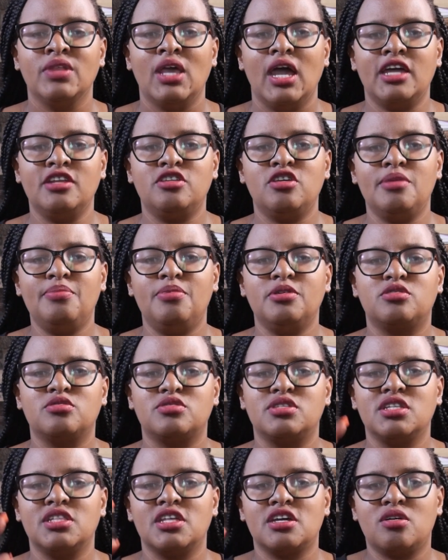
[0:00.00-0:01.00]
and you're able to
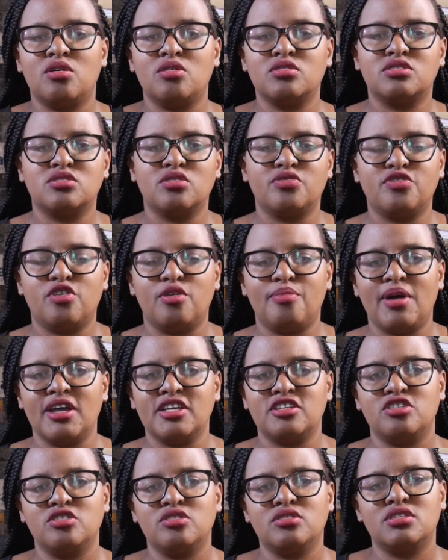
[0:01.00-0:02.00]
see the cost of
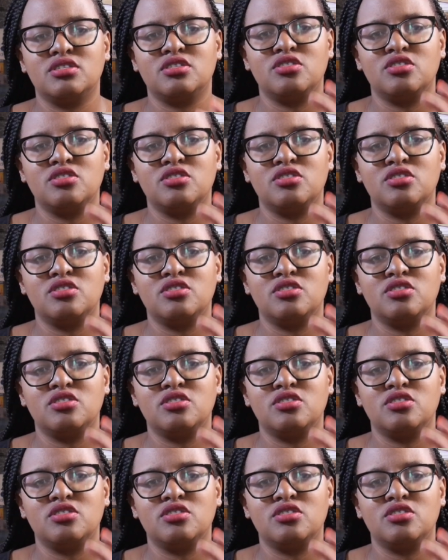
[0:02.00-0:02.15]
commercials.